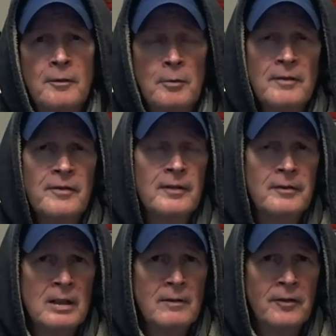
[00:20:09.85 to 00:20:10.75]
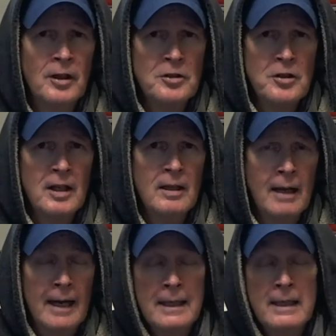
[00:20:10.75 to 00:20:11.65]
315 Fishing
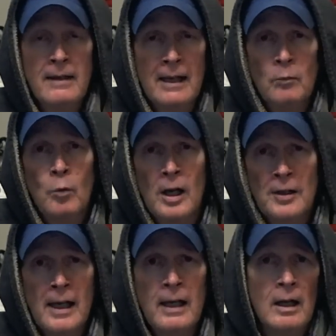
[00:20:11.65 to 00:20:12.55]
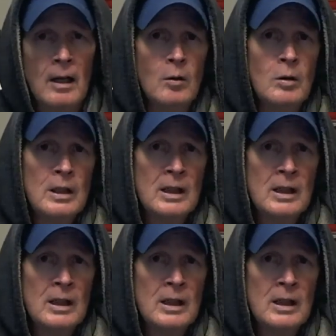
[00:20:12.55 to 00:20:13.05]
and Juan Nello